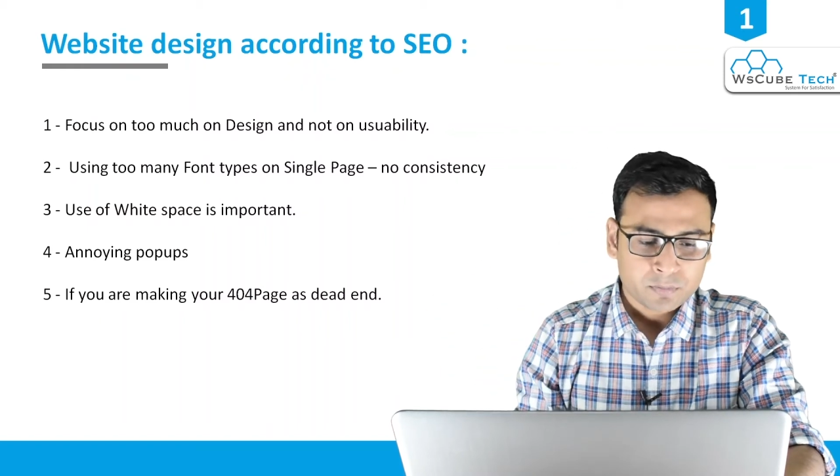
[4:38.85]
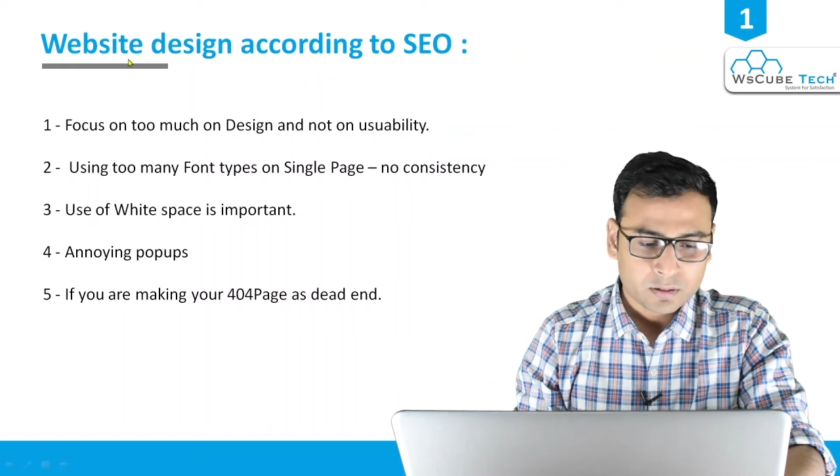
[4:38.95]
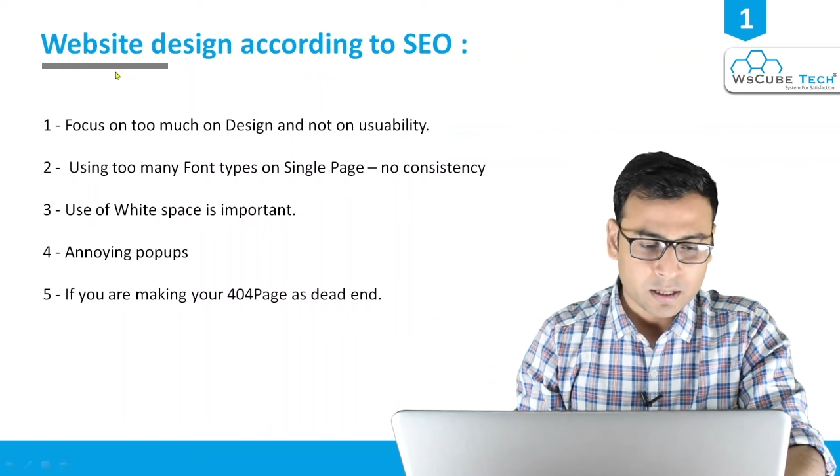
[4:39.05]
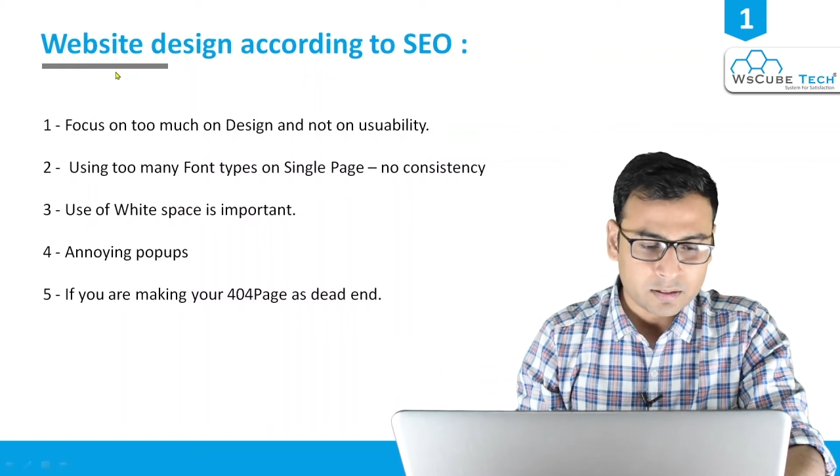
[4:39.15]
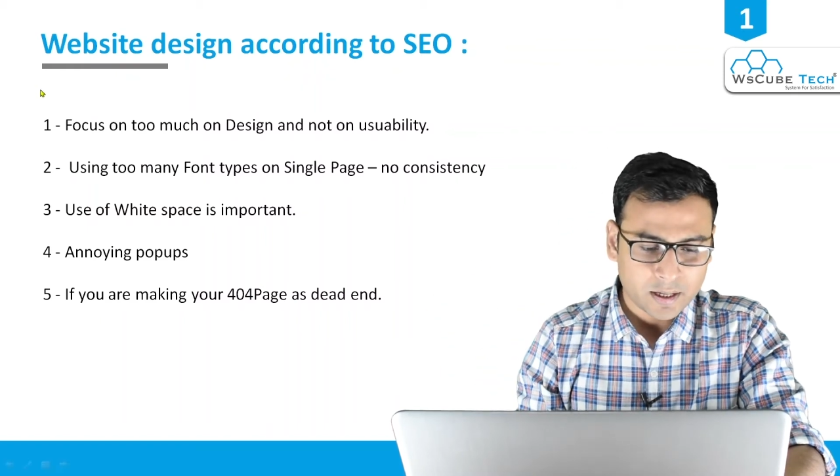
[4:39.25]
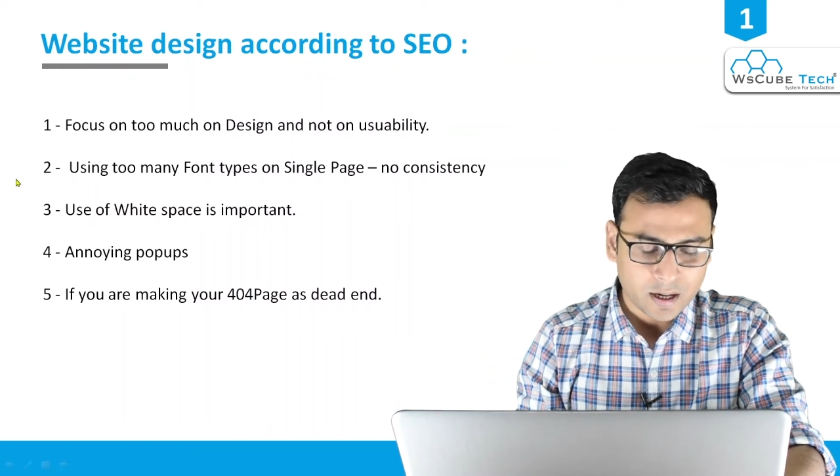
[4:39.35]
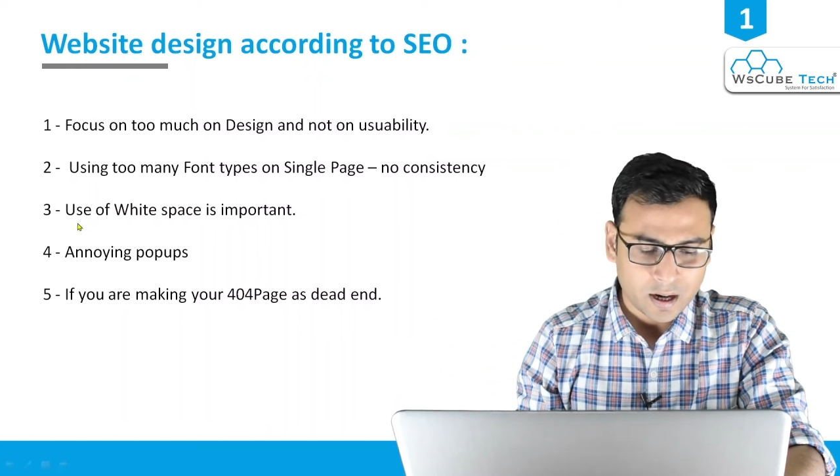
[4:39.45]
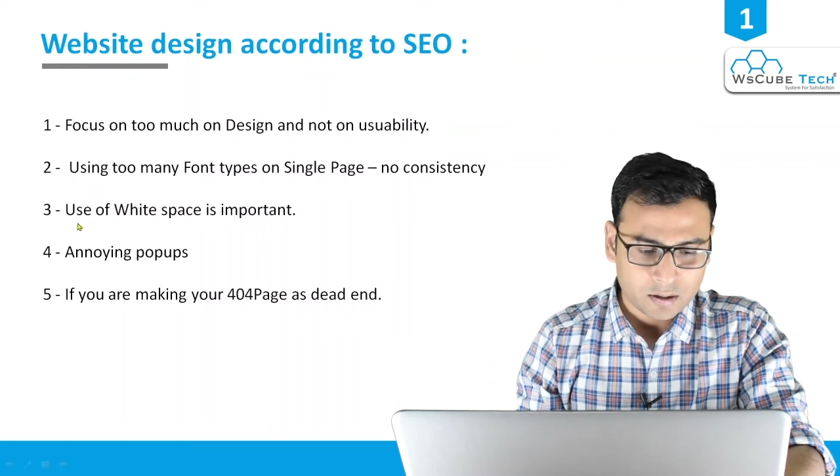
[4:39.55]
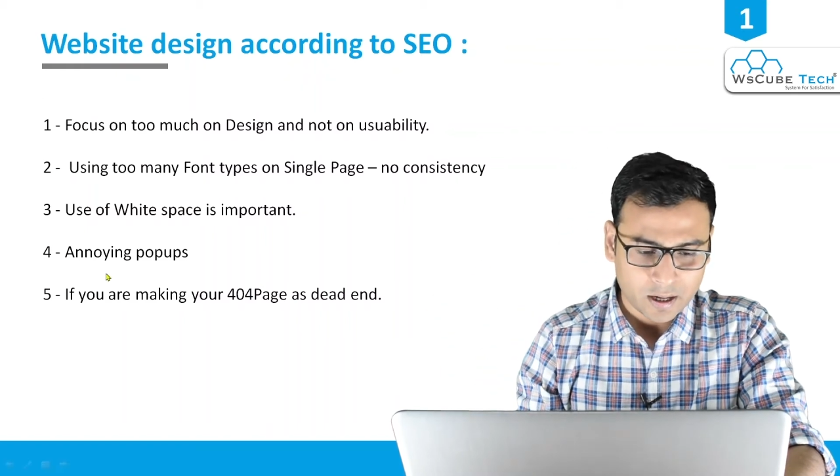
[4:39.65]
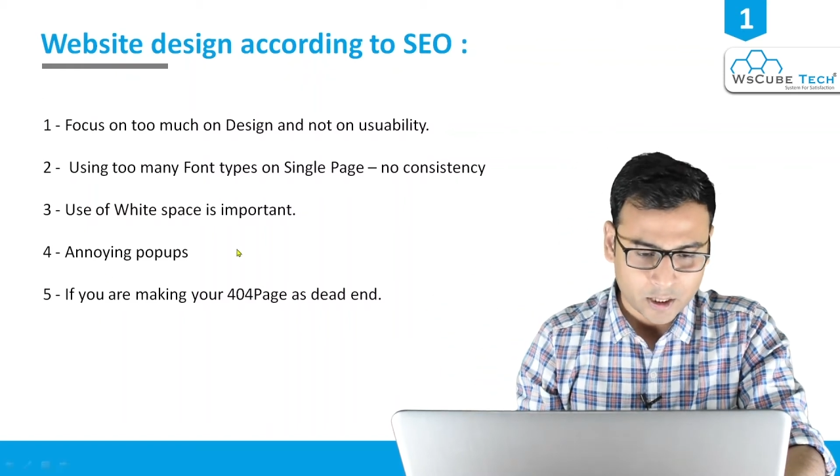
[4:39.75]
Then there
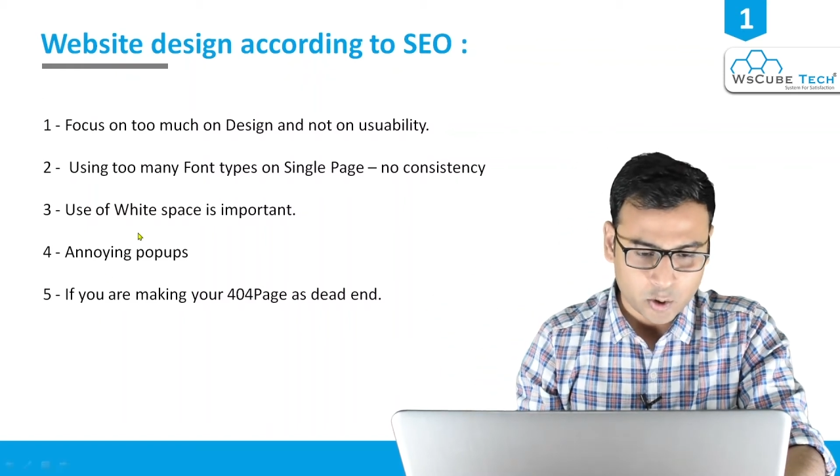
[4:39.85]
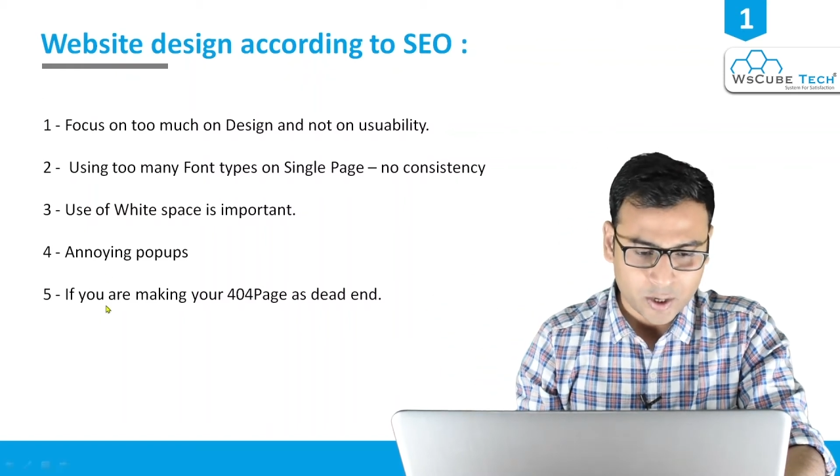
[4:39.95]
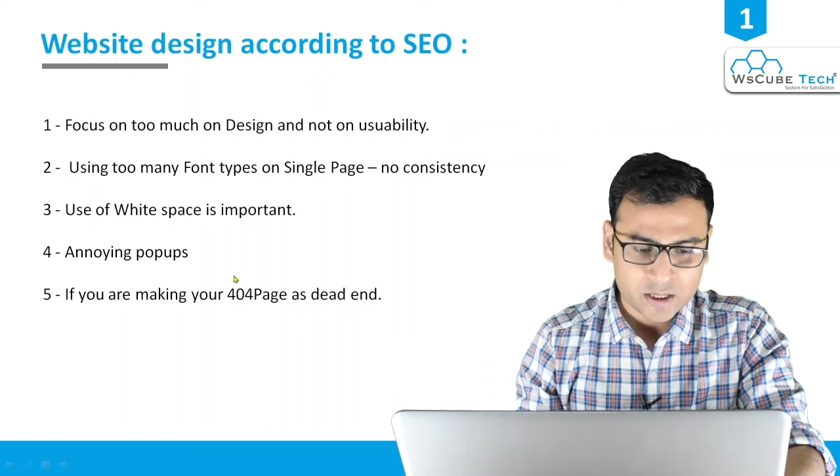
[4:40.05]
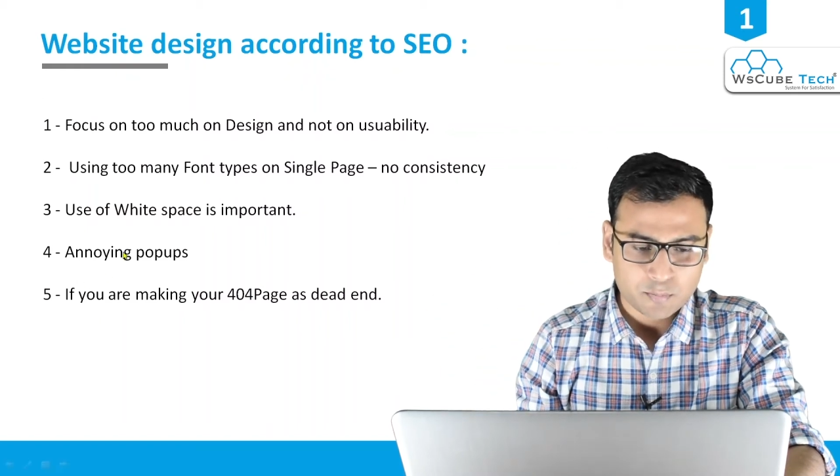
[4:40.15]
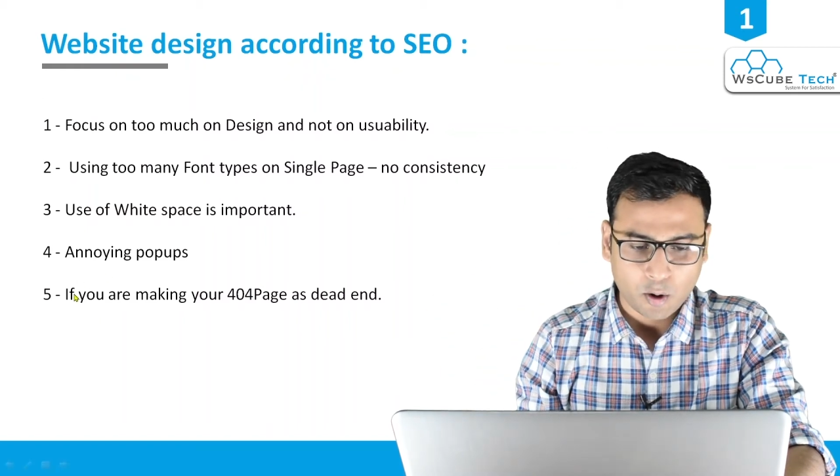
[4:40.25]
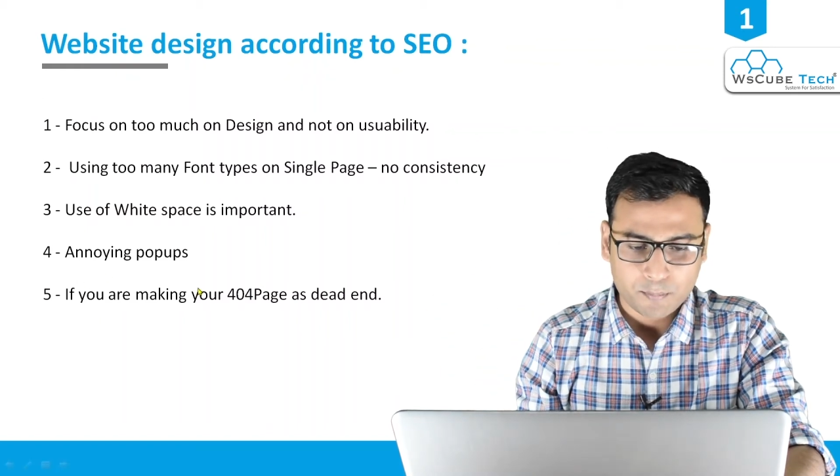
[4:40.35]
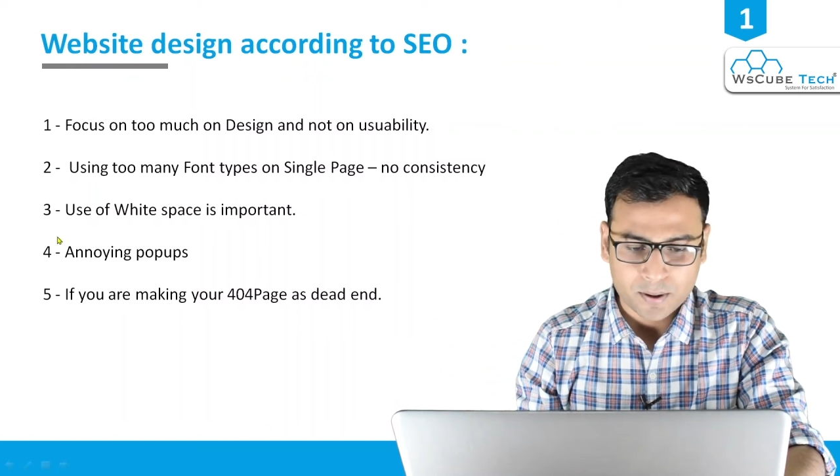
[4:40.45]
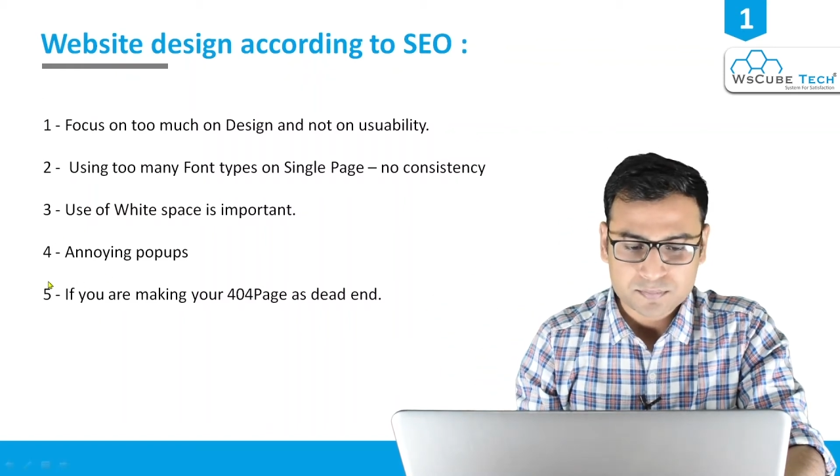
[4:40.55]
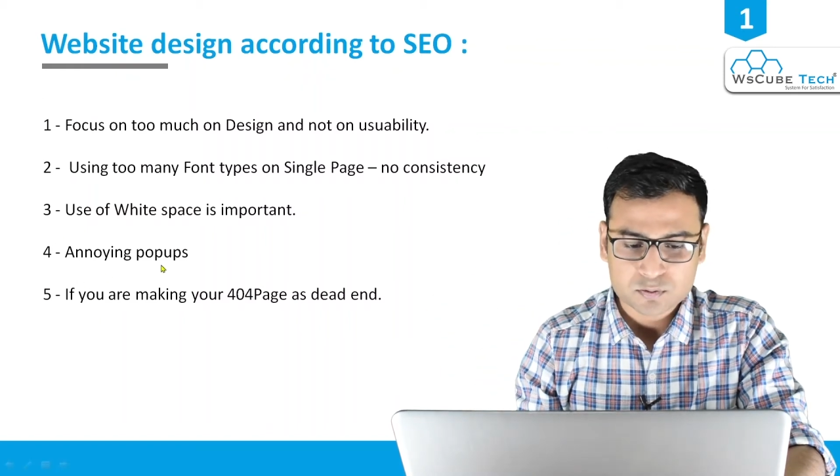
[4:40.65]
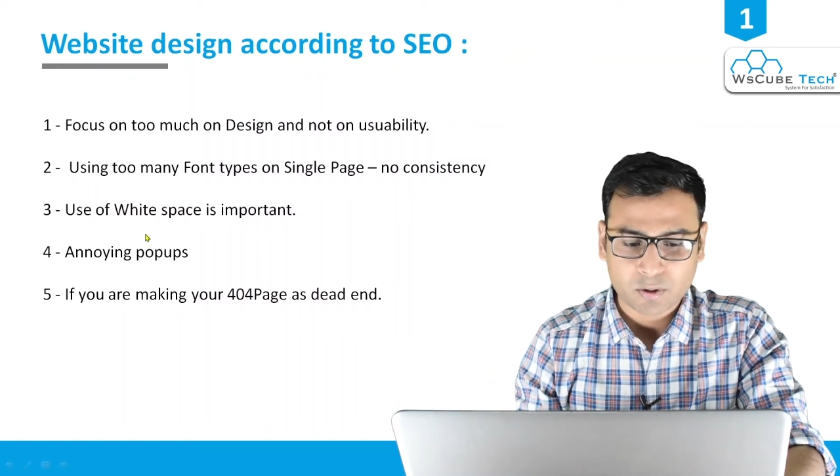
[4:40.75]
are annoying
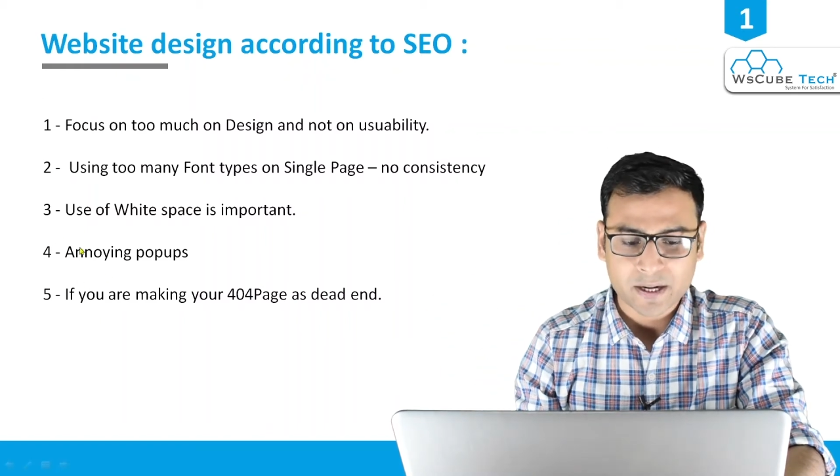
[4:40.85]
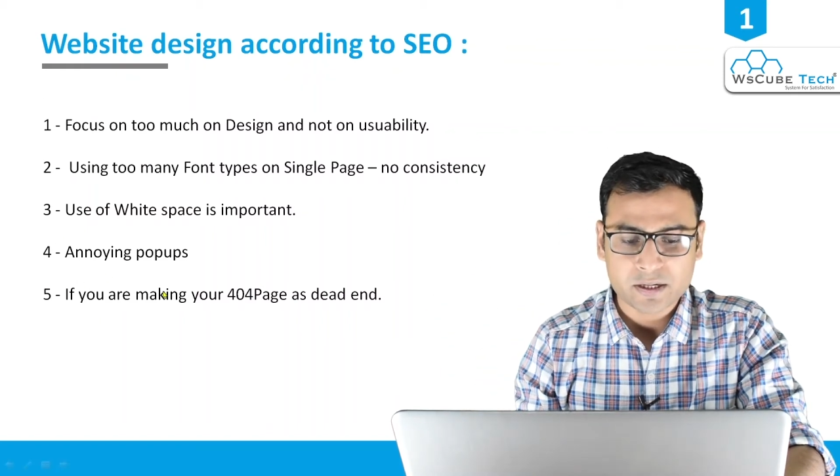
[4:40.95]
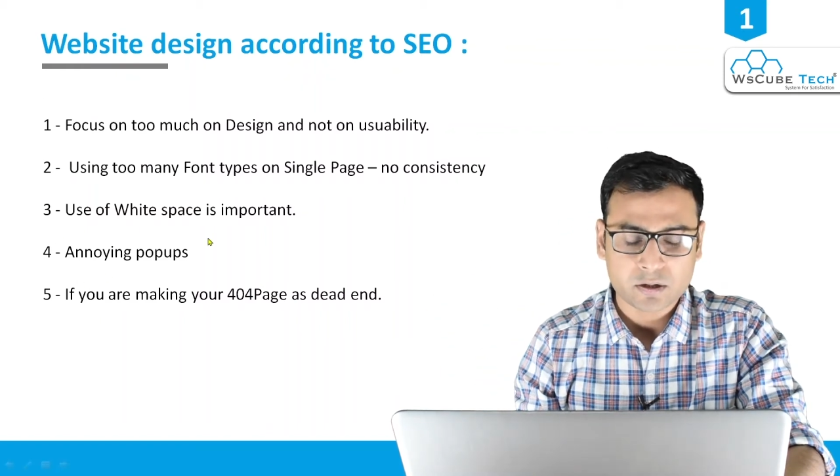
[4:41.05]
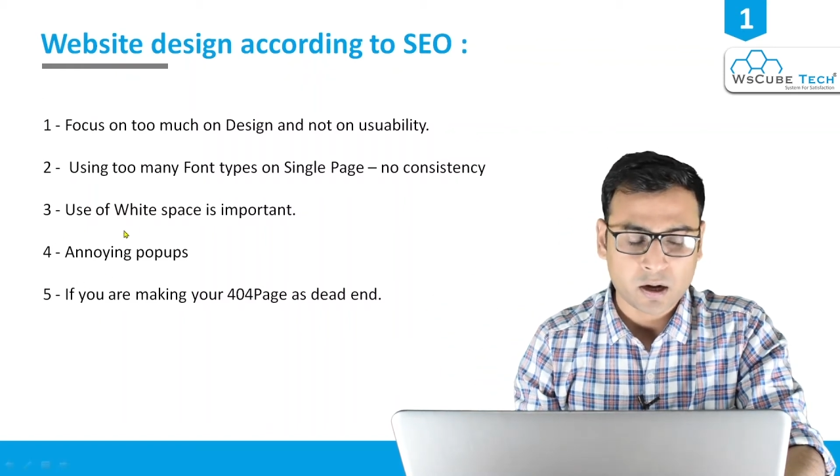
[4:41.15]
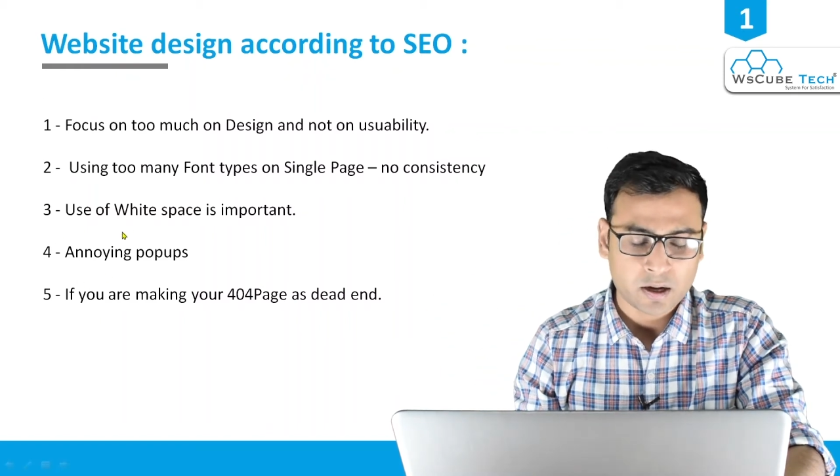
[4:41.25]
pop-ups, right?